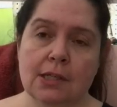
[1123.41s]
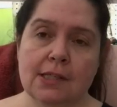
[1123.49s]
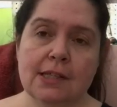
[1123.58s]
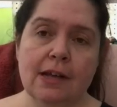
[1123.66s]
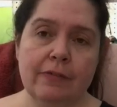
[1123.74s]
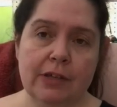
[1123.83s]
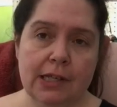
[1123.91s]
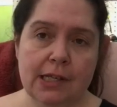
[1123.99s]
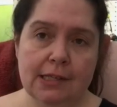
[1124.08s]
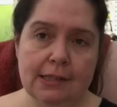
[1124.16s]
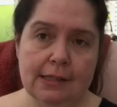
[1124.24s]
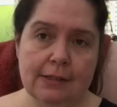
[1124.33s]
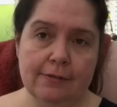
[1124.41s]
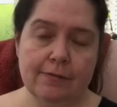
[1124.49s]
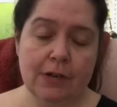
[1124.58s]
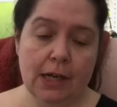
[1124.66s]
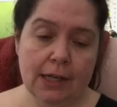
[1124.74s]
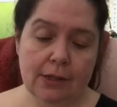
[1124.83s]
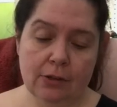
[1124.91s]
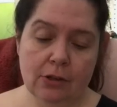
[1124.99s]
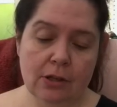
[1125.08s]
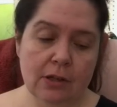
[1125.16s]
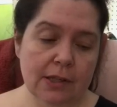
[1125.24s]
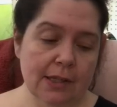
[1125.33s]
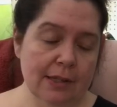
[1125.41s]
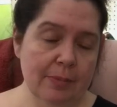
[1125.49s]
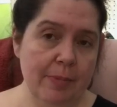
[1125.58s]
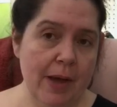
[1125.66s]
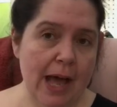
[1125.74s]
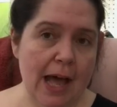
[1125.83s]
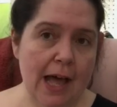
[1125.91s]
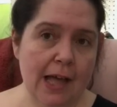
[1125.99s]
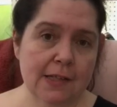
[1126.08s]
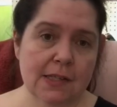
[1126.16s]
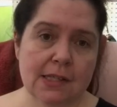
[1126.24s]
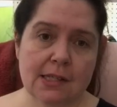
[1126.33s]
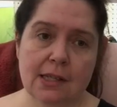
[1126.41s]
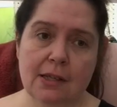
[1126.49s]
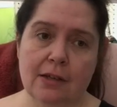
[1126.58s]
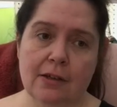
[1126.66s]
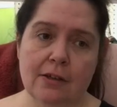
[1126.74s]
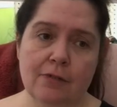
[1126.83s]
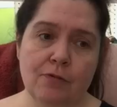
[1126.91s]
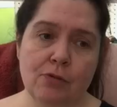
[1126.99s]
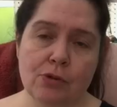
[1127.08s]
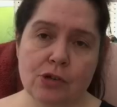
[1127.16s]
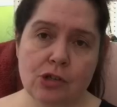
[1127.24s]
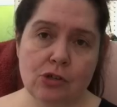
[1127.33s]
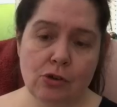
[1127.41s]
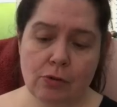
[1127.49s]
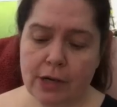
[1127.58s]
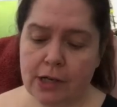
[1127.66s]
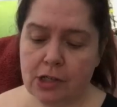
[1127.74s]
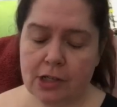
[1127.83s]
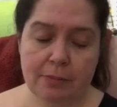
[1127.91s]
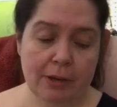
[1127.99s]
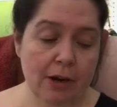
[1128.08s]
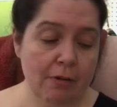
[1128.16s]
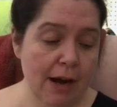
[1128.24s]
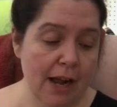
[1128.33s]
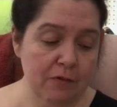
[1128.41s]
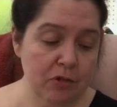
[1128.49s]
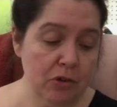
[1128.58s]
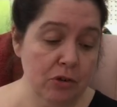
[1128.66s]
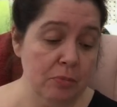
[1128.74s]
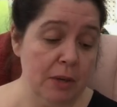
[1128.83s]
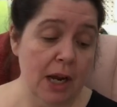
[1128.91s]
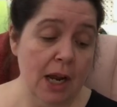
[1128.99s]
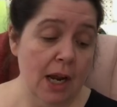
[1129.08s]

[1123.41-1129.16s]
self-adhesive vinyl in the past uh, for storage in my craft room.